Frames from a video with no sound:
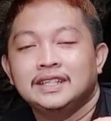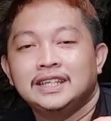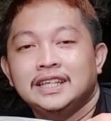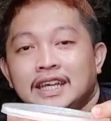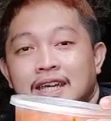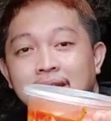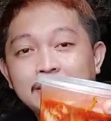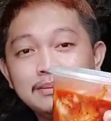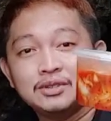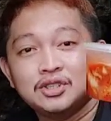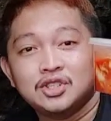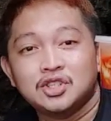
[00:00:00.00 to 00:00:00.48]

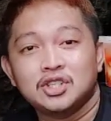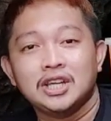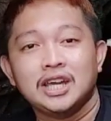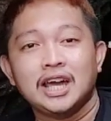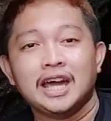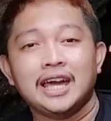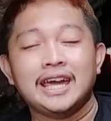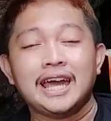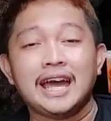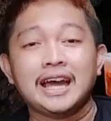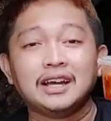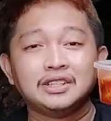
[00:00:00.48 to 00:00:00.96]

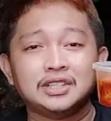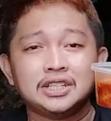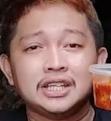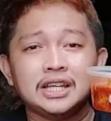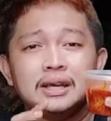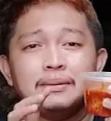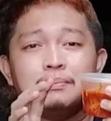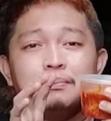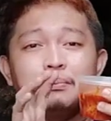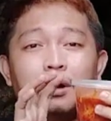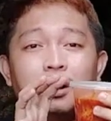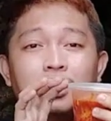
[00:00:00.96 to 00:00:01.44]
I
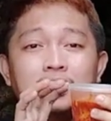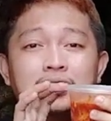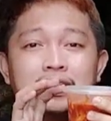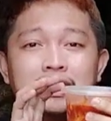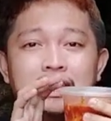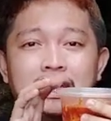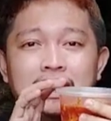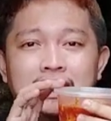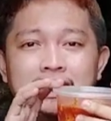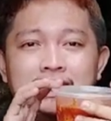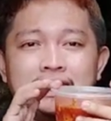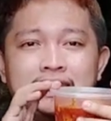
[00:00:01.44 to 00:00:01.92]
actually bought
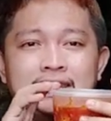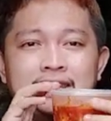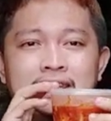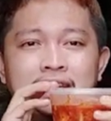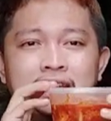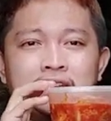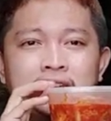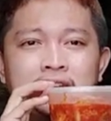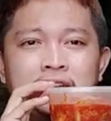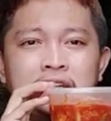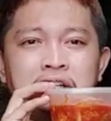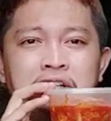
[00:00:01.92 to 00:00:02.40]
this
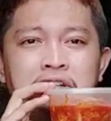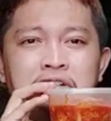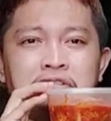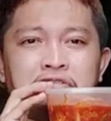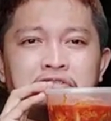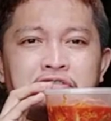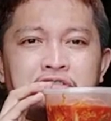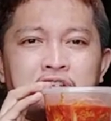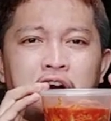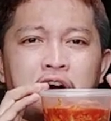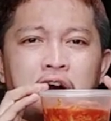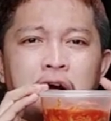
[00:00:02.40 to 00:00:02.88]

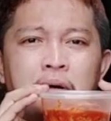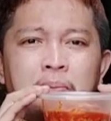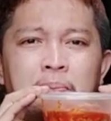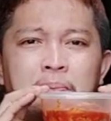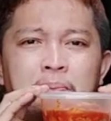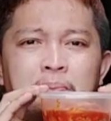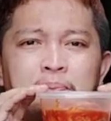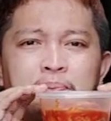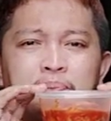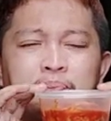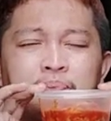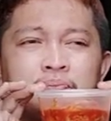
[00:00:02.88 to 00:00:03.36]

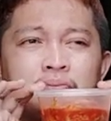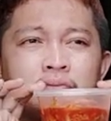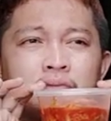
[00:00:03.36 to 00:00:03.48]
from